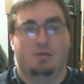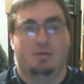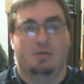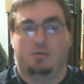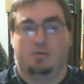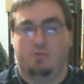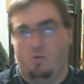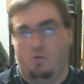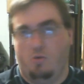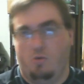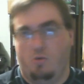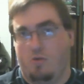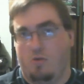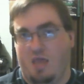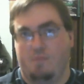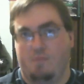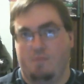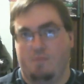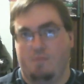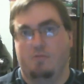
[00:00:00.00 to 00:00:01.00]
to
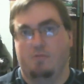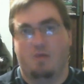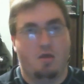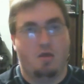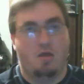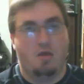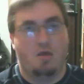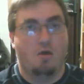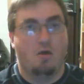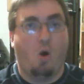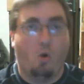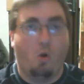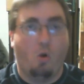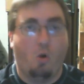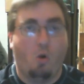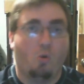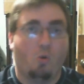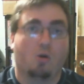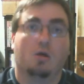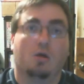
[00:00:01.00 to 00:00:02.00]
keep the
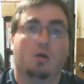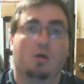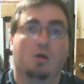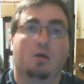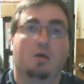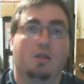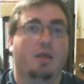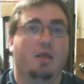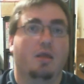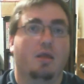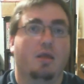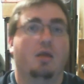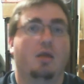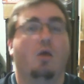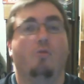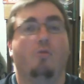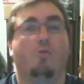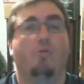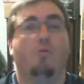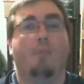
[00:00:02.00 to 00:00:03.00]
artwork clean
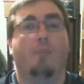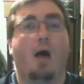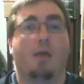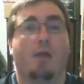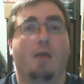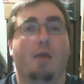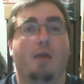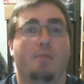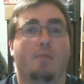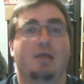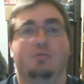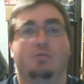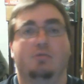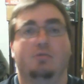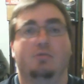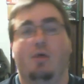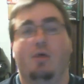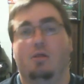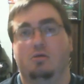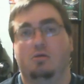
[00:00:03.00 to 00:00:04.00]
on the bottom as
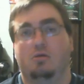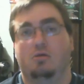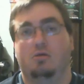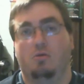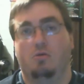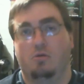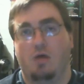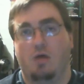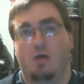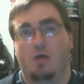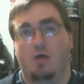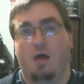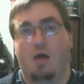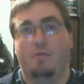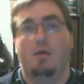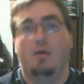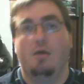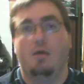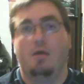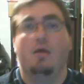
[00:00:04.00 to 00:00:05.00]
well as on the top.
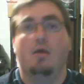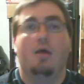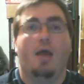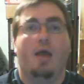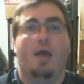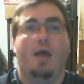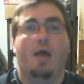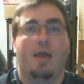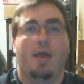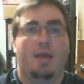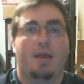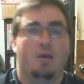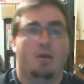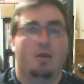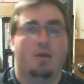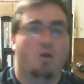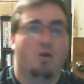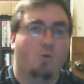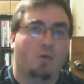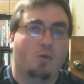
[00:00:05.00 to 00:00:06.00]
And you
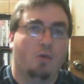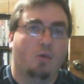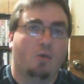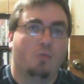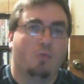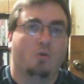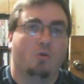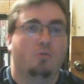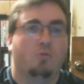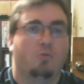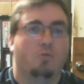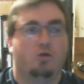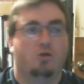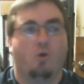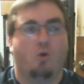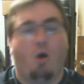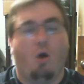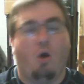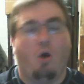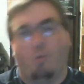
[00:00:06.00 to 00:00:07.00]
don't really want to put your
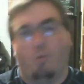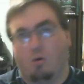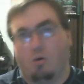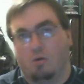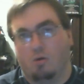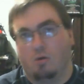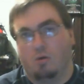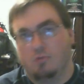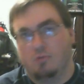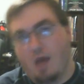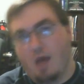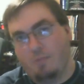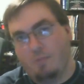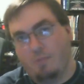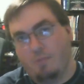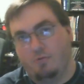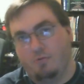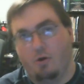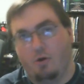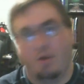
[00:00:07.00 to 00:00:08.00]
artwork on top of a
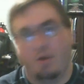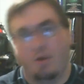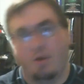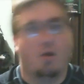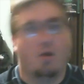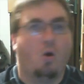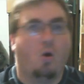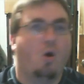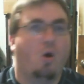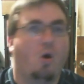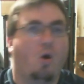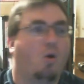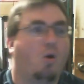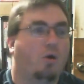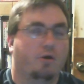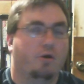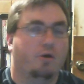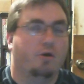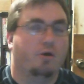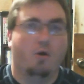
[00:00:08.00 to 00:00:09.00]
dirty car or
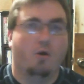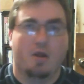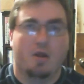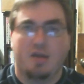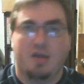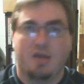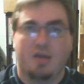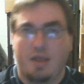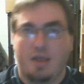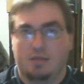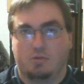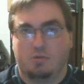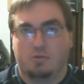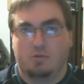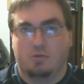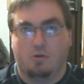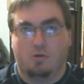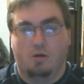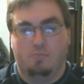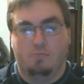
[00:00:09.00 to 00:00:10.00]
a dirty desk
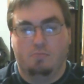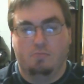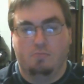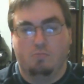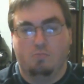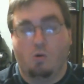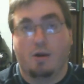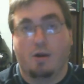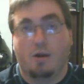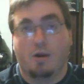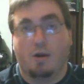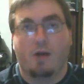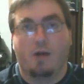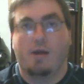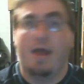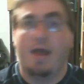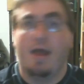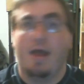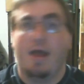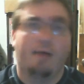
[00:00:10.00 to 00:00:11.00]
or work
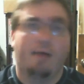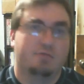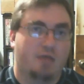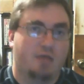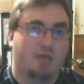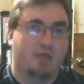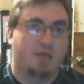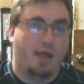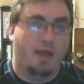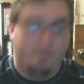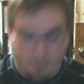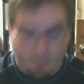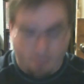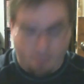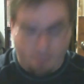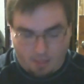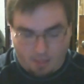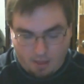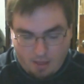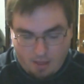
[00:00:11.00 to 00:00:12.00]
area outside.
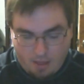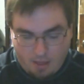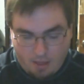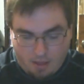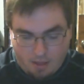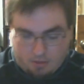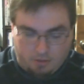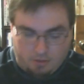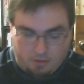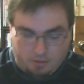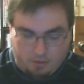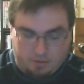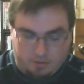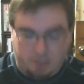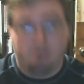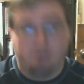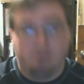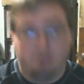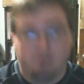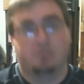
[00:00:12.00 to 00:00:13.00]
So
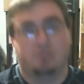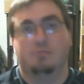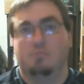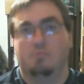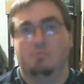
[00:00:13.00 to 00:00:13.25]
just